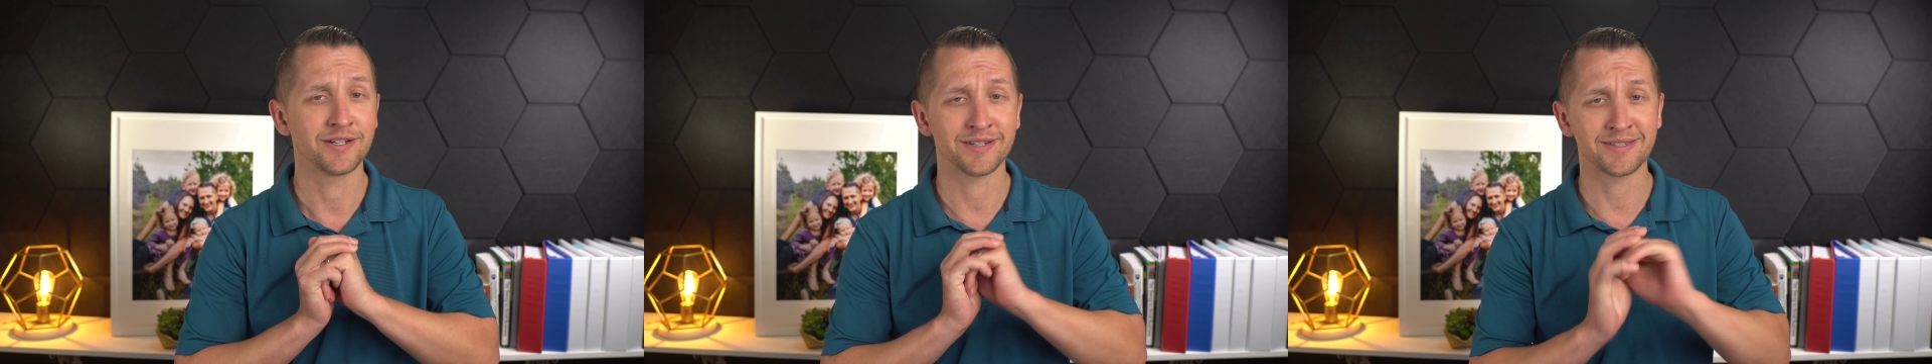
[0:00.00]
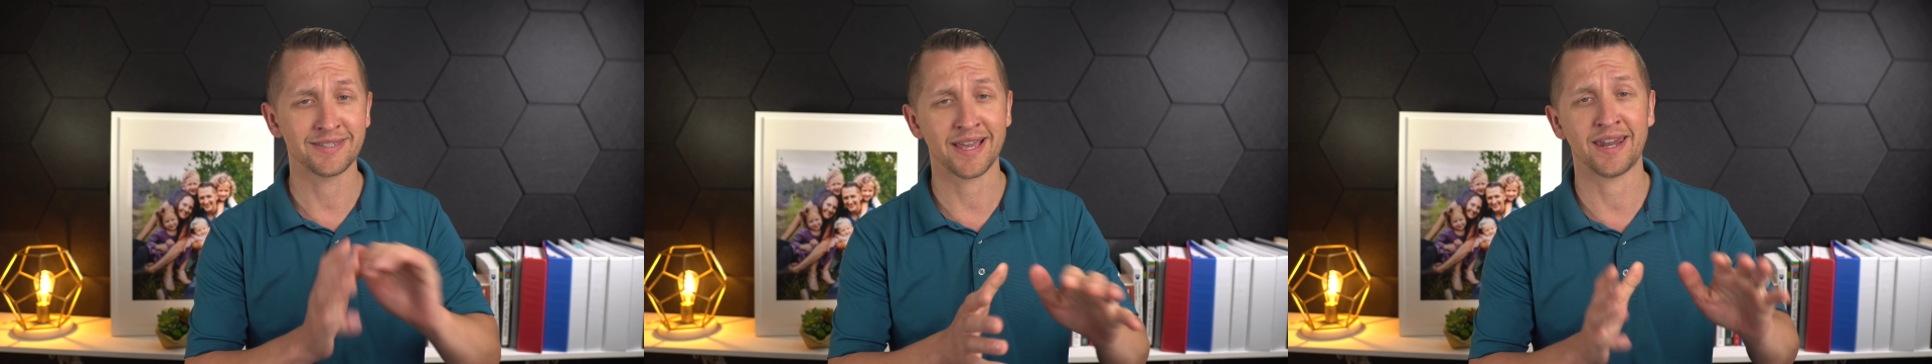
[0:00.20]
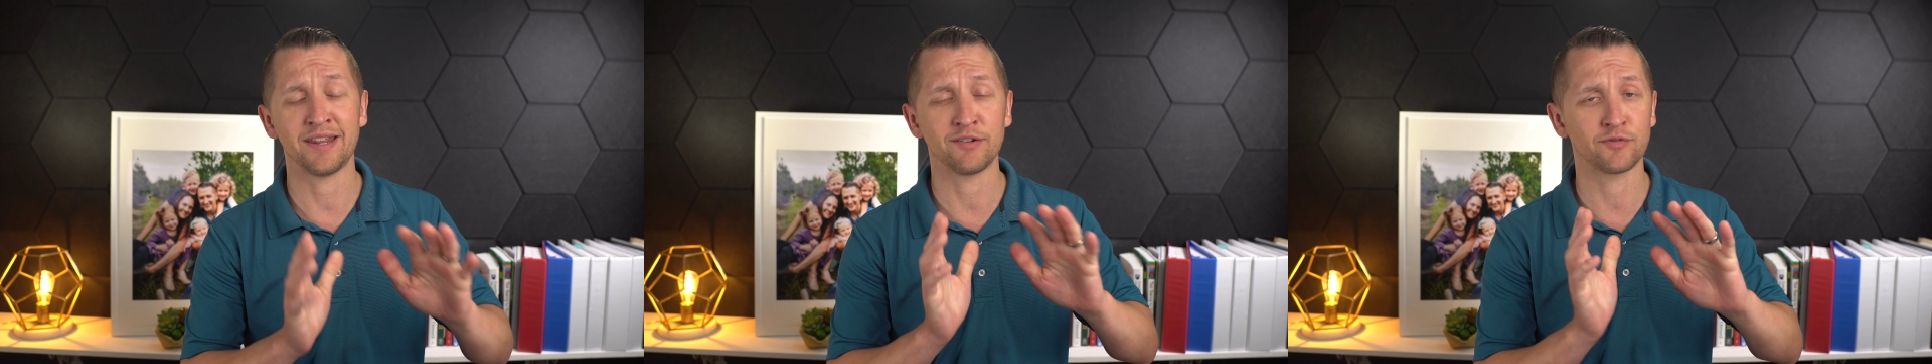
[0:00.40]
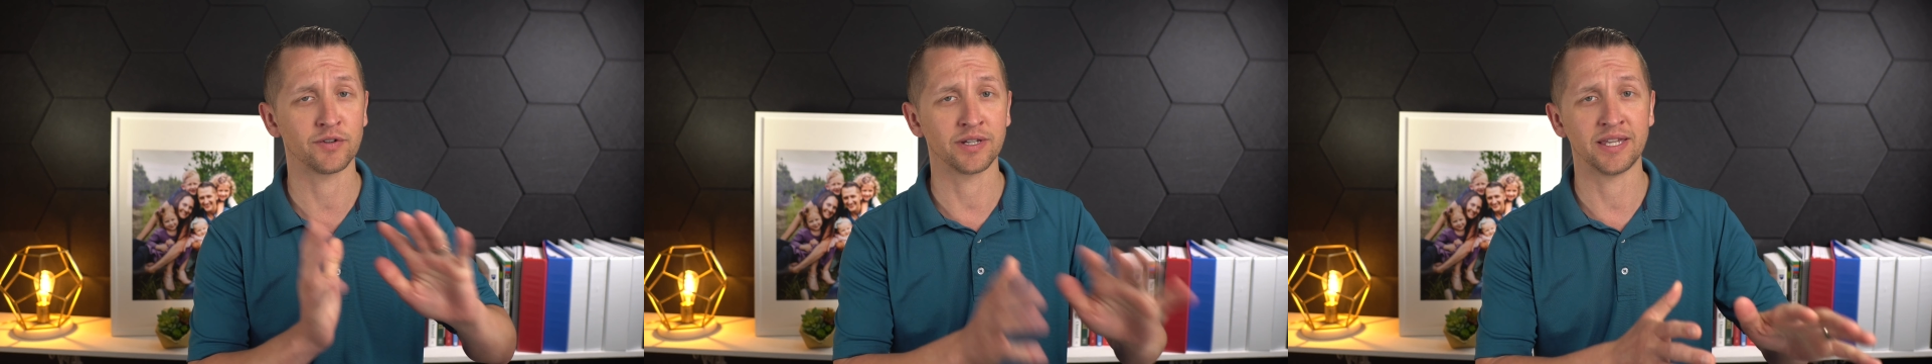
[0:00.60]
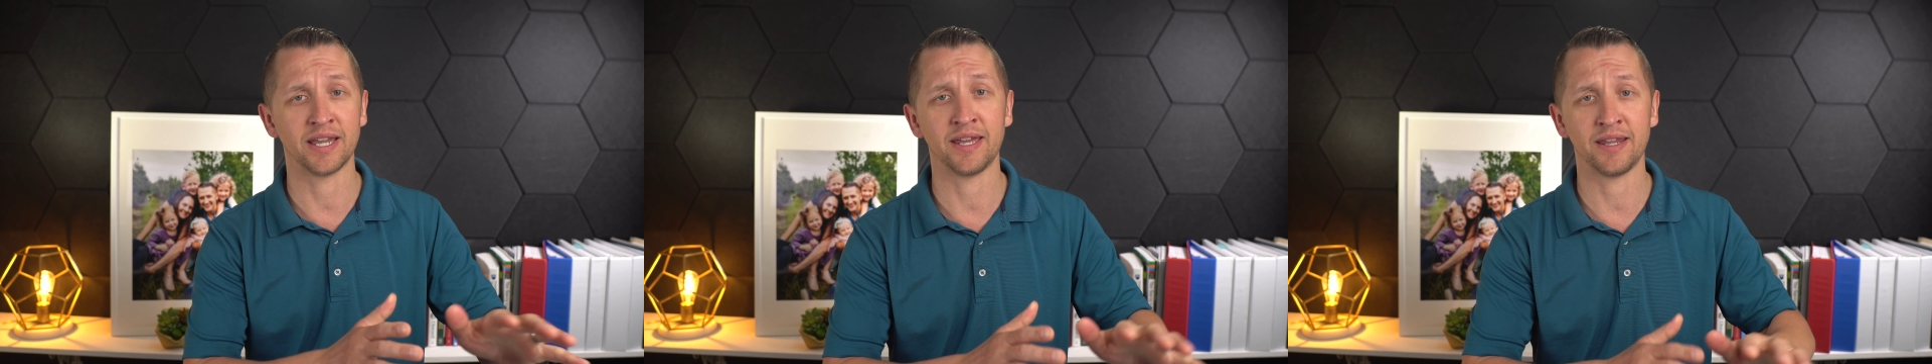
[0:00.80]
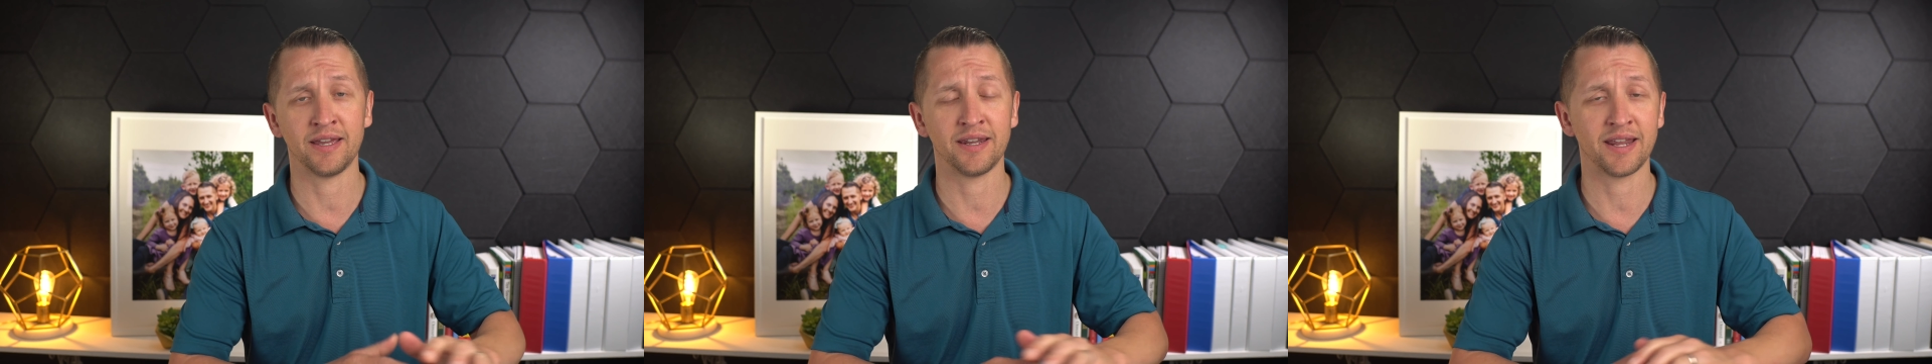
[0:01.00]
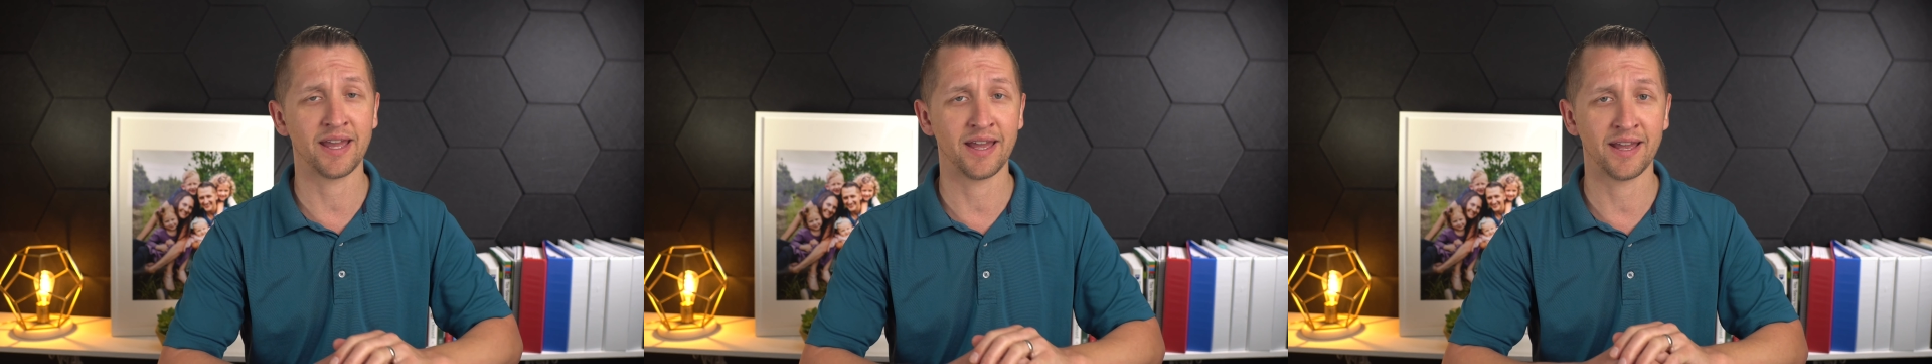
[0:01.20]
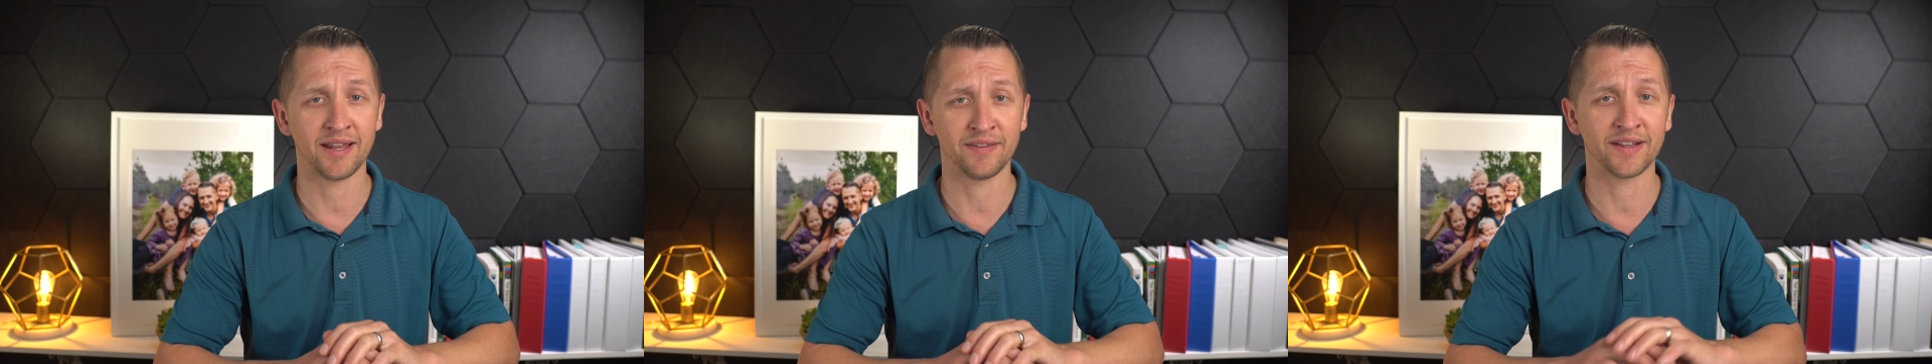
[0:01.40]
Just set it, forget it.
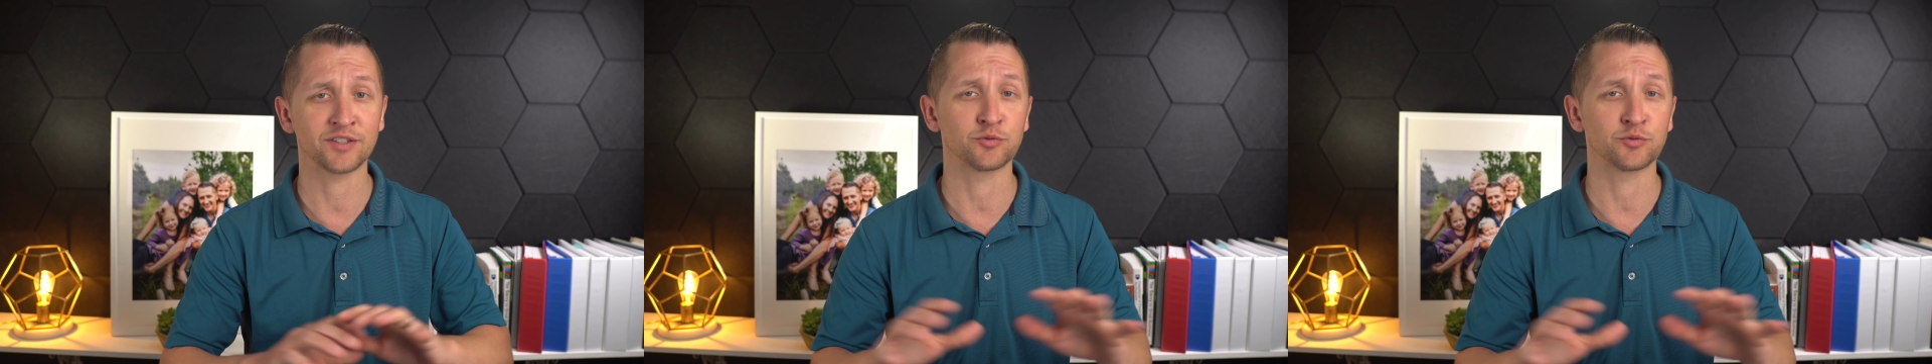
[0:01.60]
And